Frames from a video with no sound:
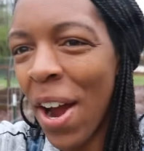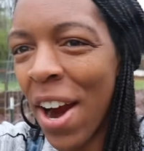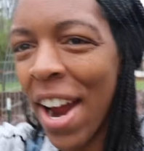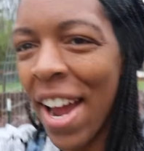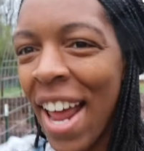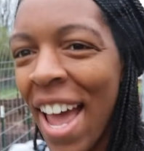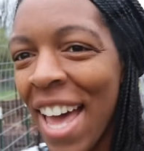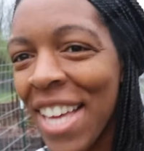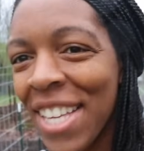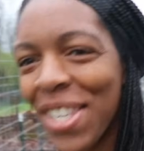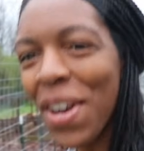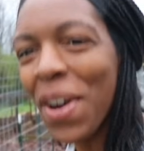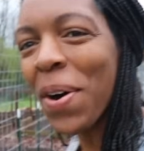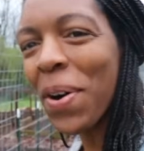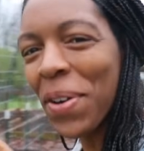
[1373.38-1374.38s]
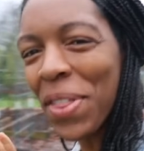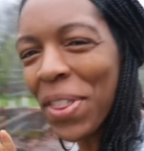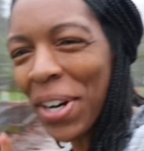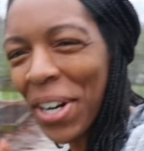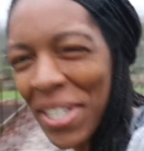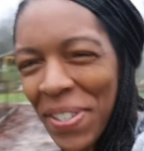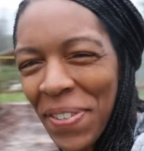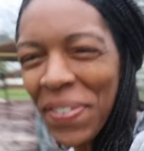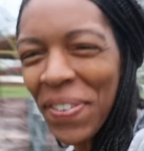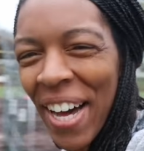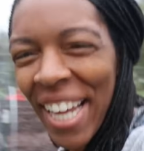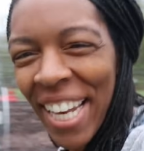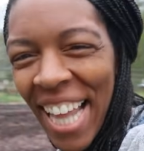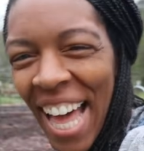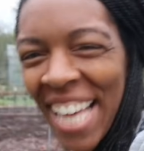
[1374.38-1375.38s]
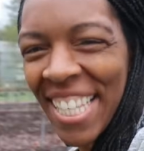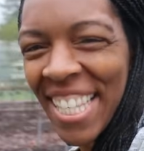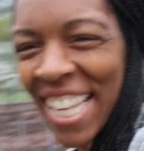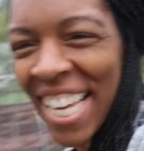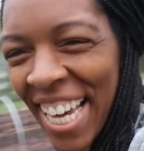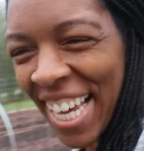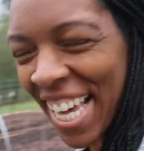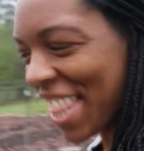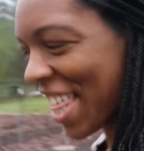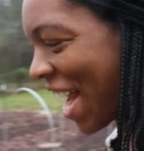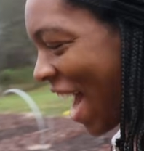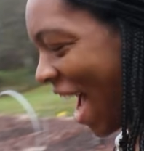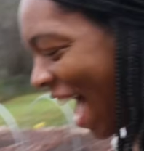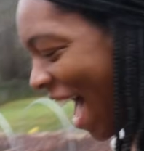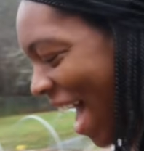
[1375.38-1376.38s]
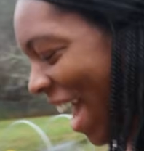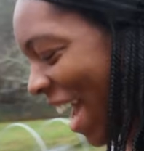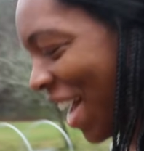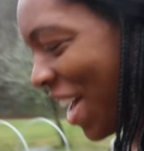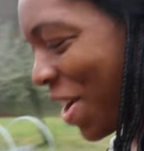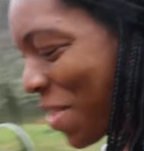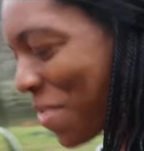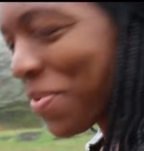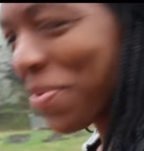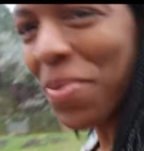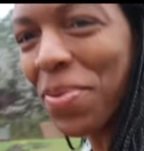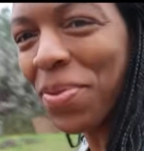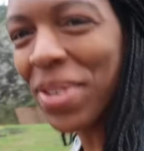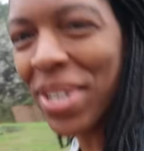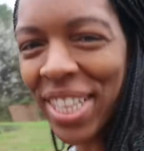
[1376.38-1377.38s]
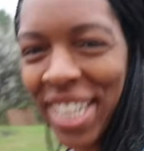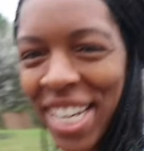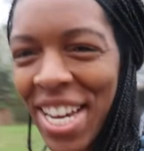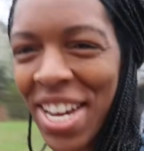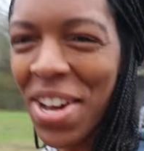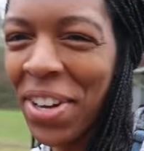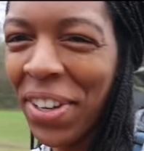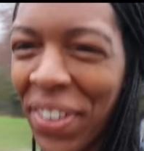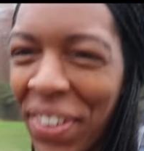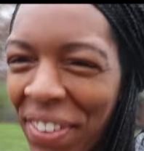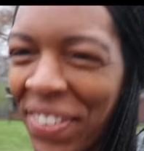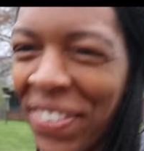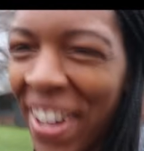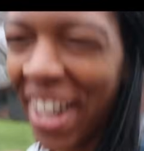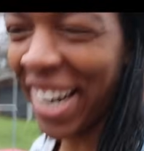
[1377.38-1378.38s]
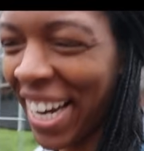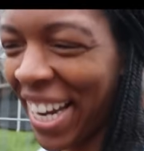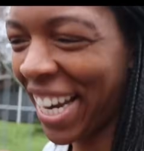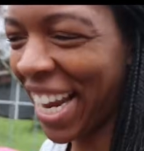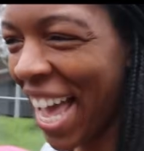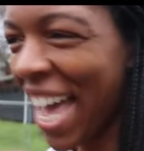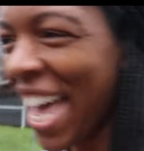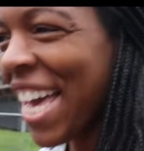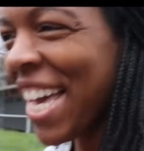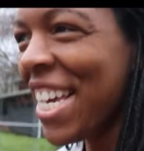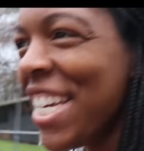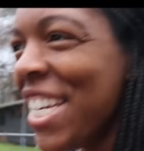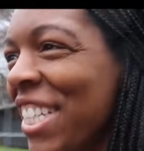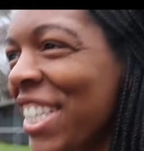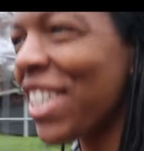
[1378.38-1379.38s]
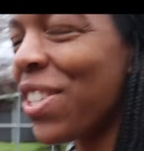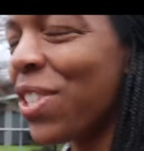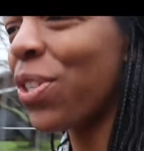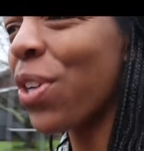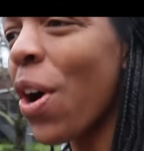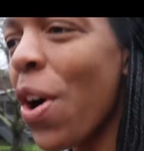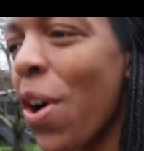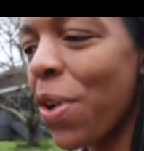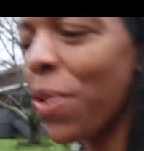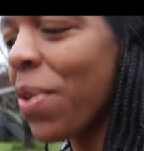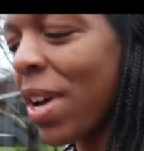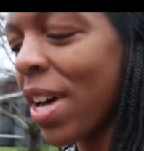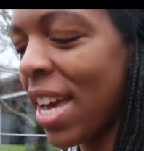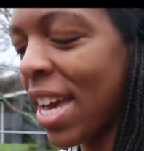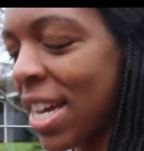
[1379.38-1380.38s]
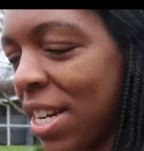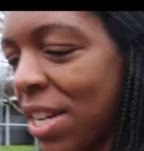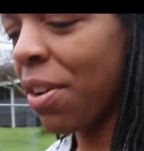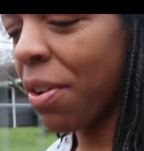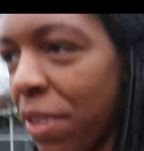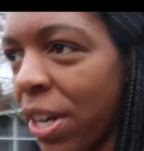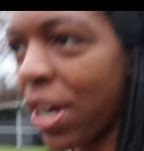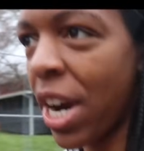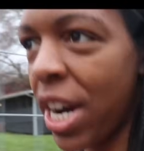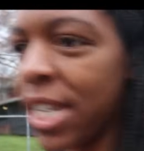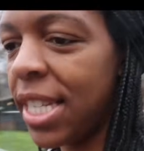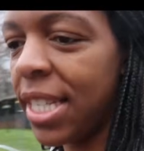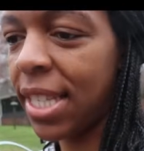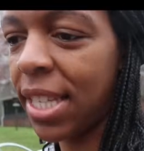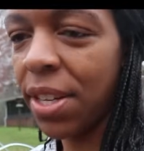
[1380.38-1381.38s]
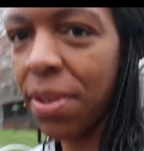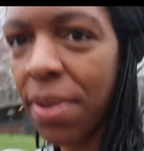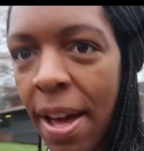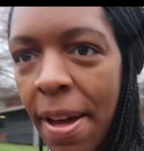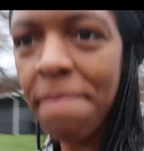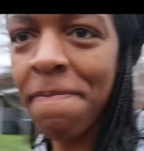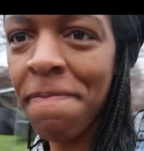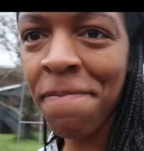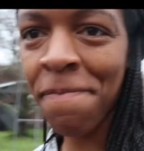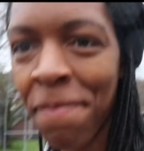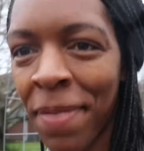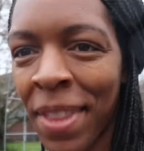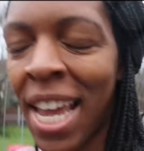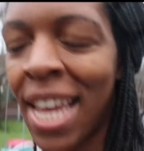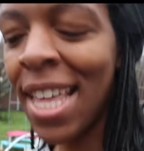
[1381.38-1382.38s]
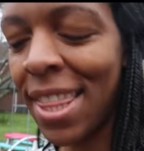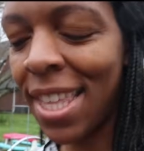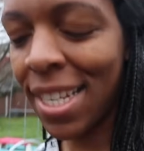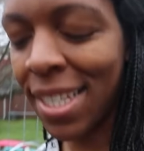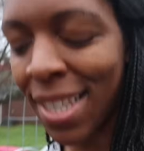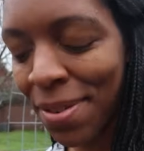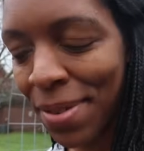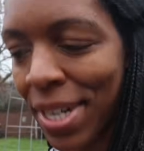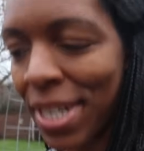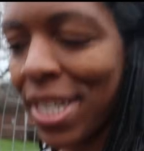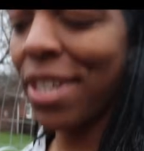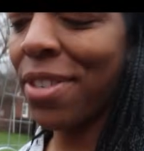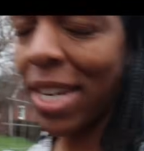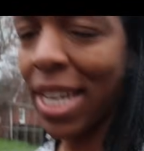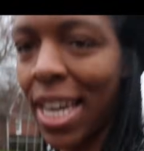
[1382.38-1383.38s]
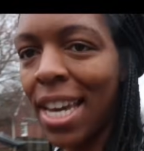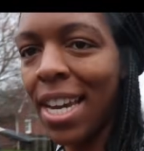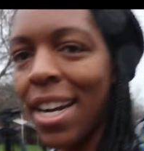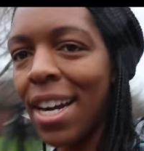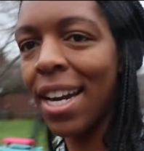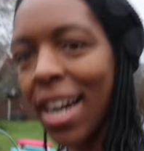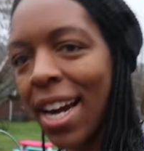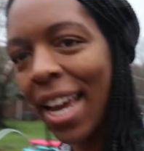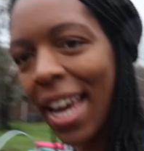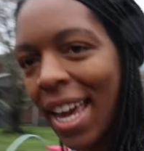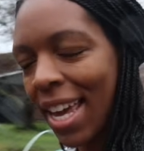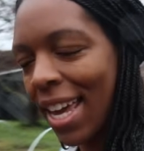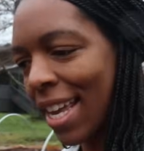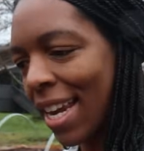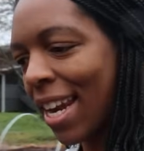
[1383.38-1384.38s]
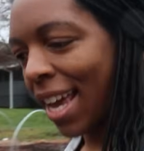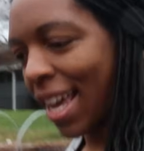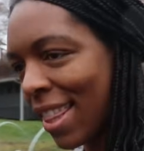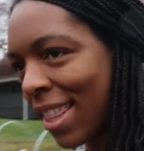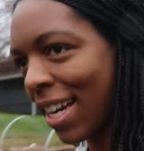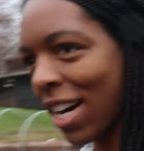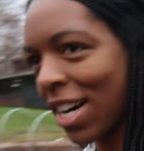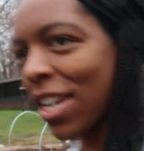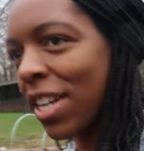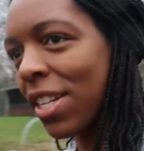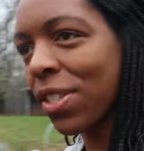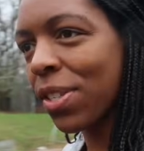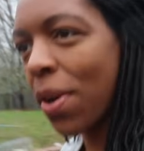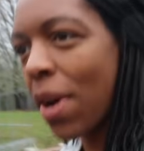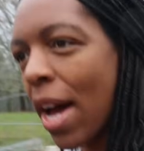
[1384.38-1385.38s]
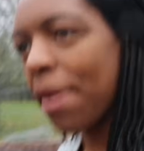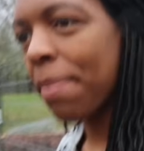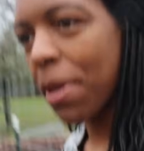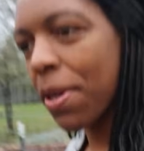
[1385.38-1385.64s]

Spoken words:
All right, so there is one last thing that I really wanted to show in regards to things that we are doing here in the garden. So I'm